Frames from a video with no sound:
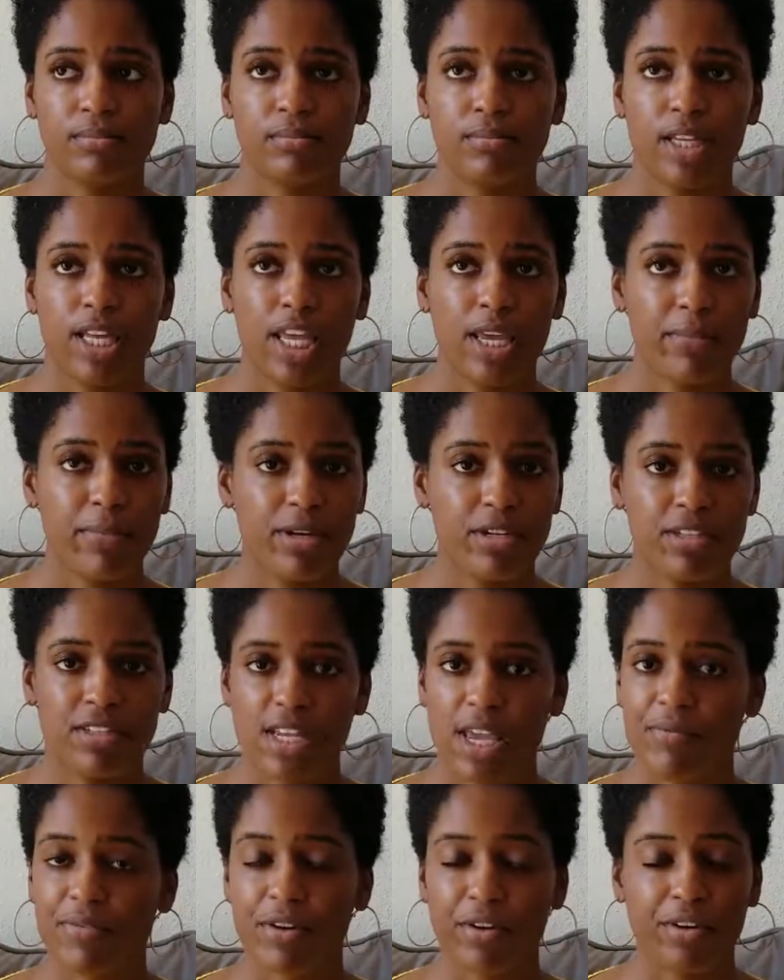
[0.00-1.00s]
image,
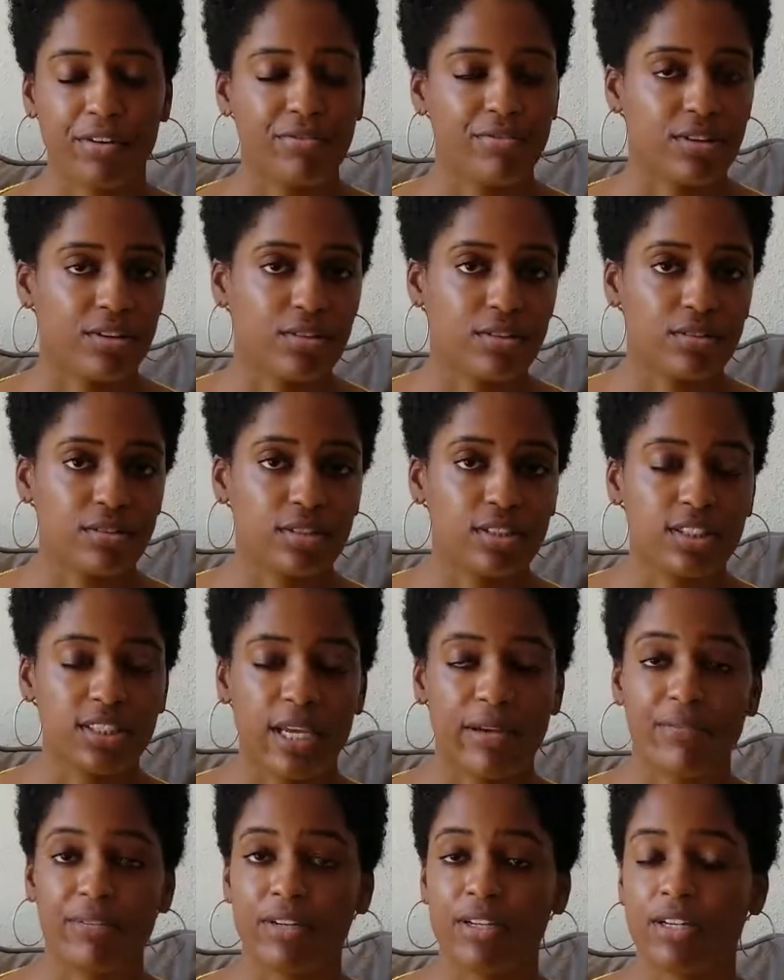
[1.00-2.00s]
save it on your phone,
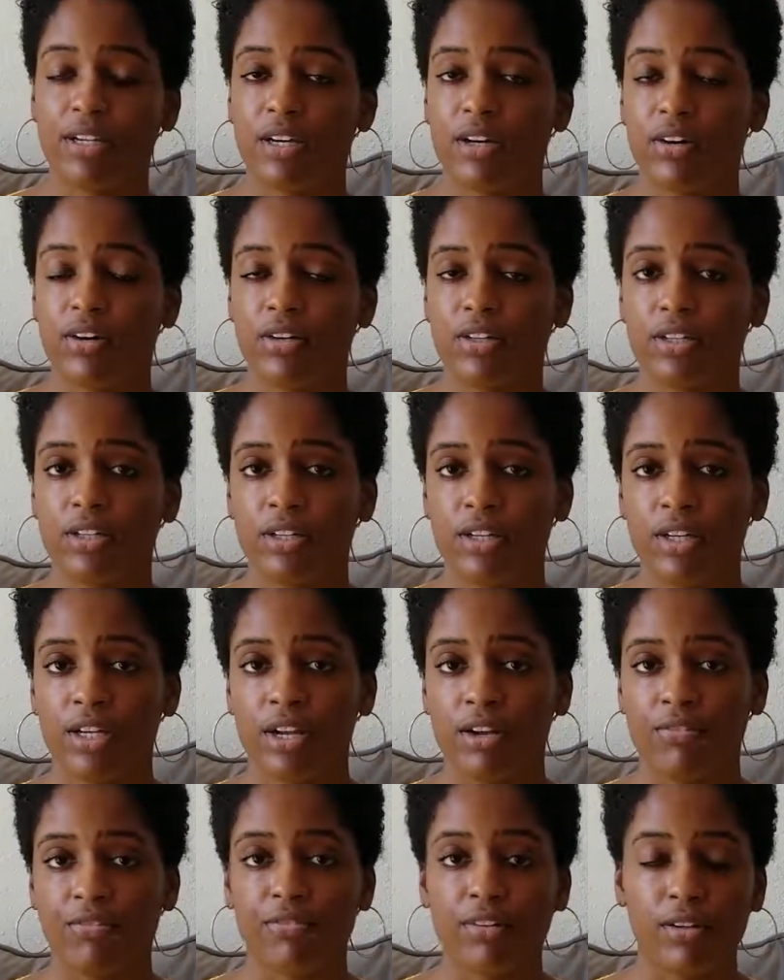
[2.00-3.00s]
save it in a
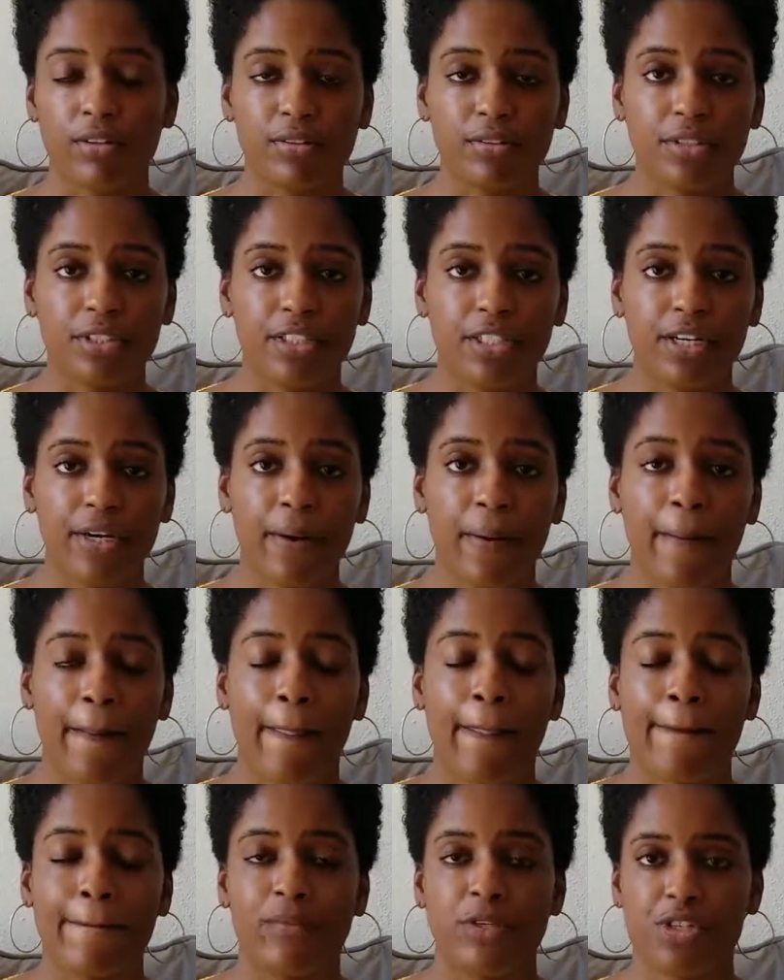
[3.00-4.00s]
folder,
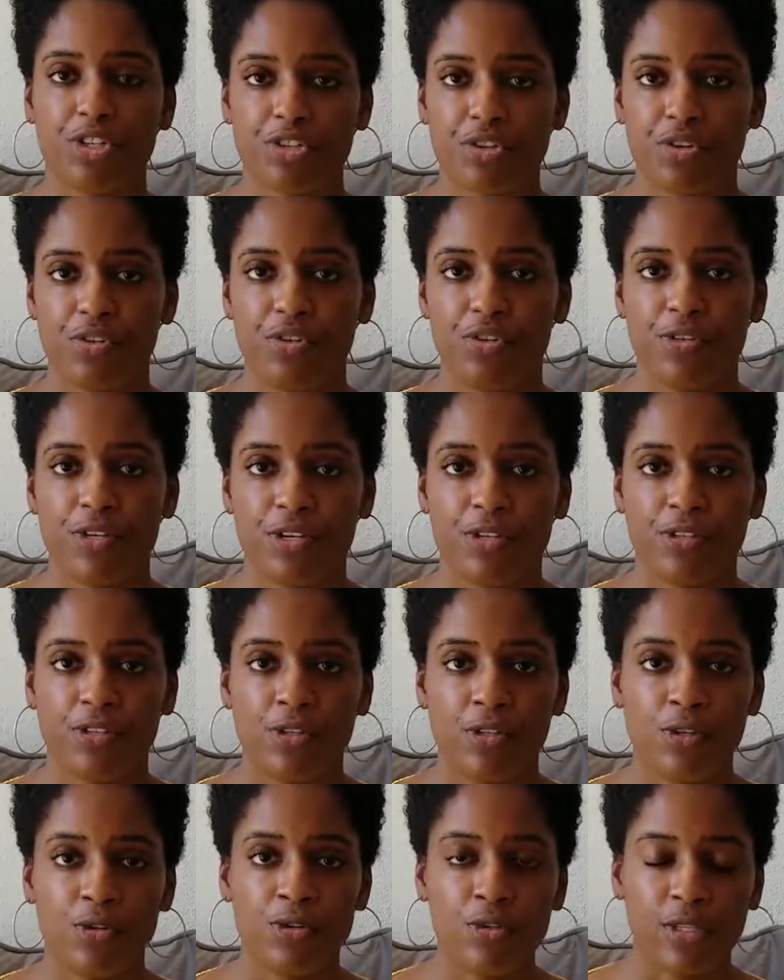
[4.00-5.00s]
just so you can
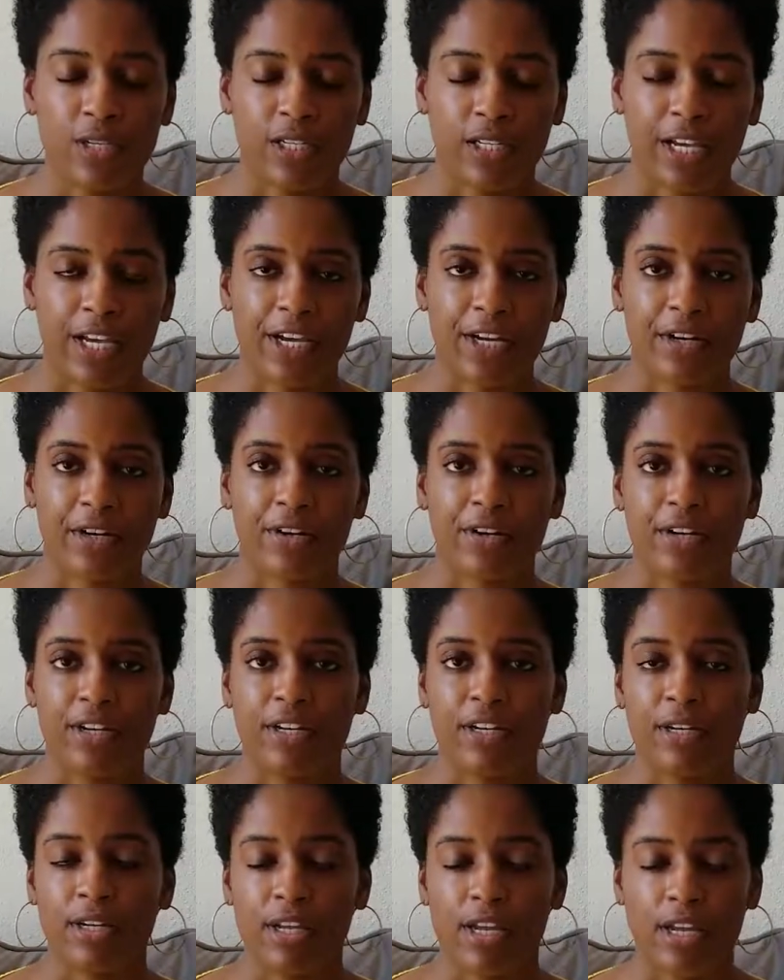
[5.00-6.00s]
use it later,
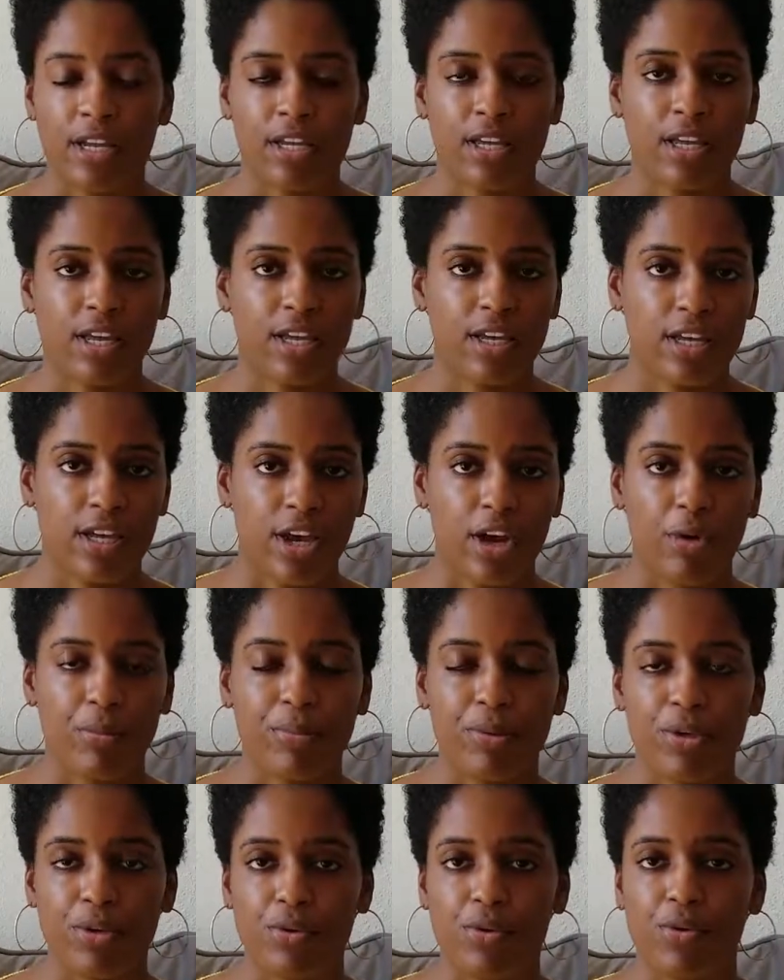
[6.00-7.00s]
and it can help
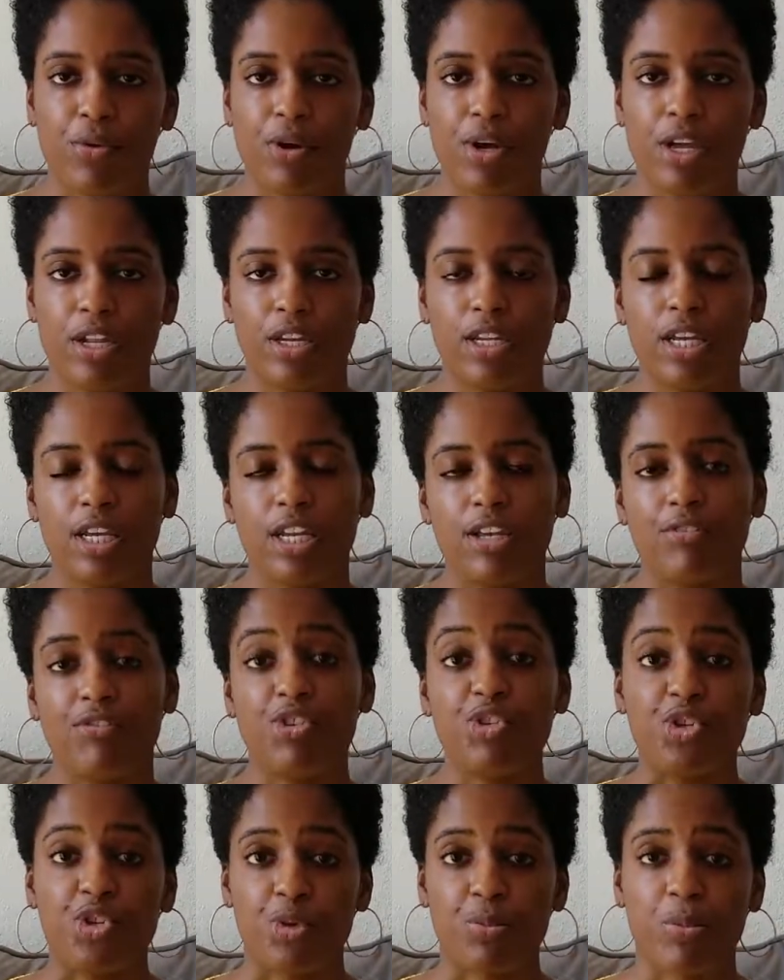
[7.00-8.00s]
you in any
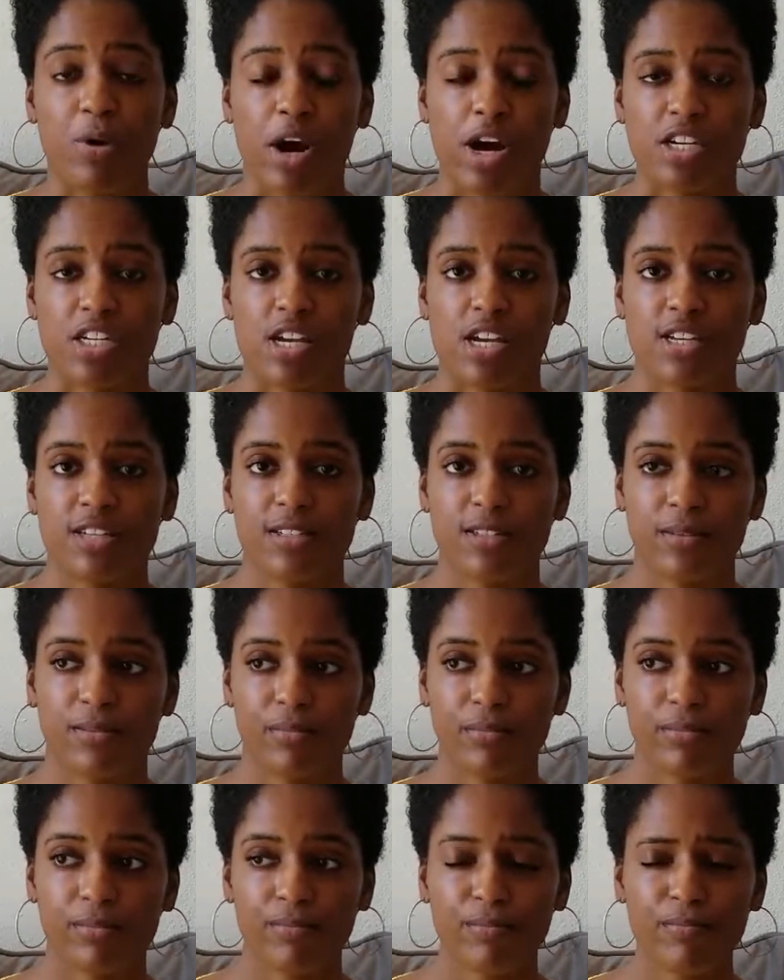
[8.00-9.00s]
future projects.
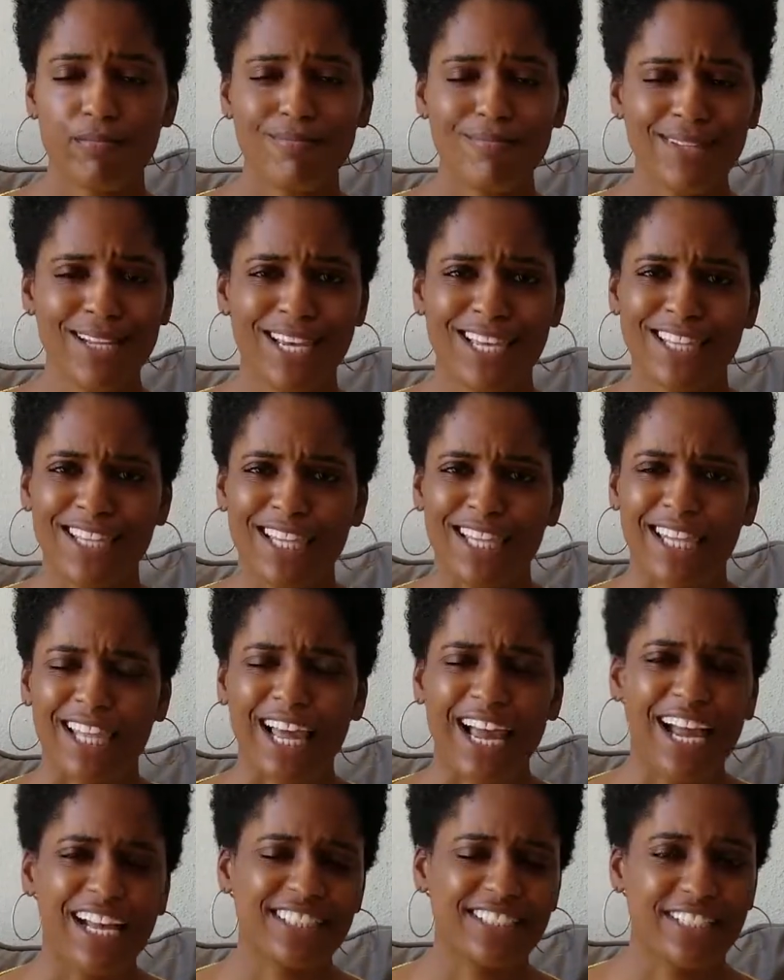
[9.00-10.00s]
And then
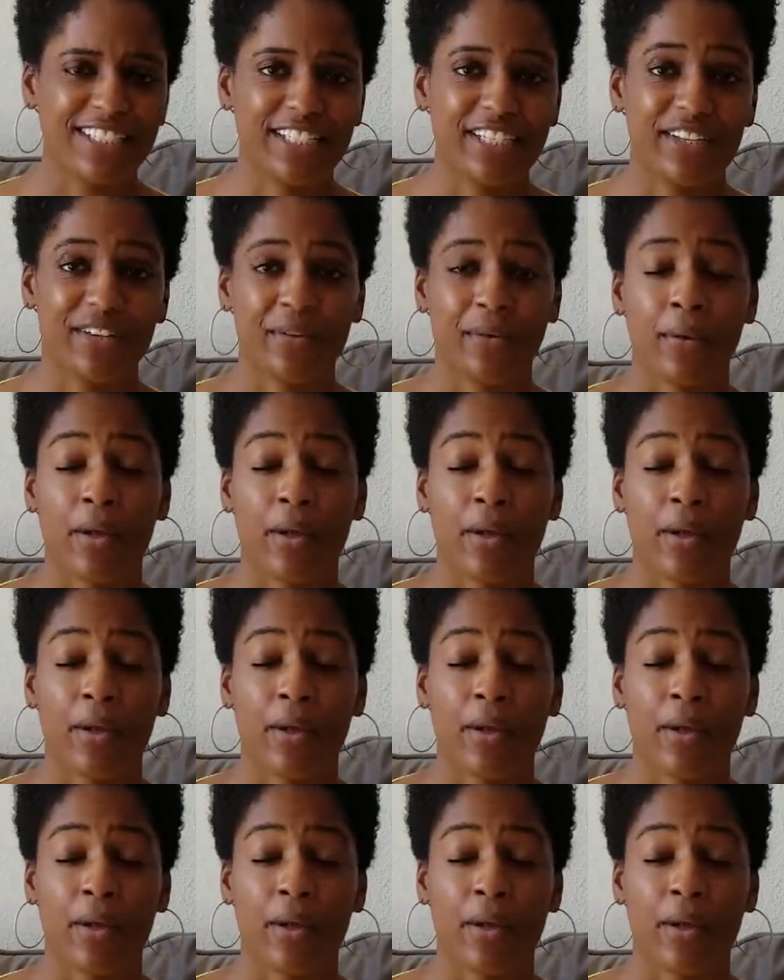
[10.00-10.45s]
lastly,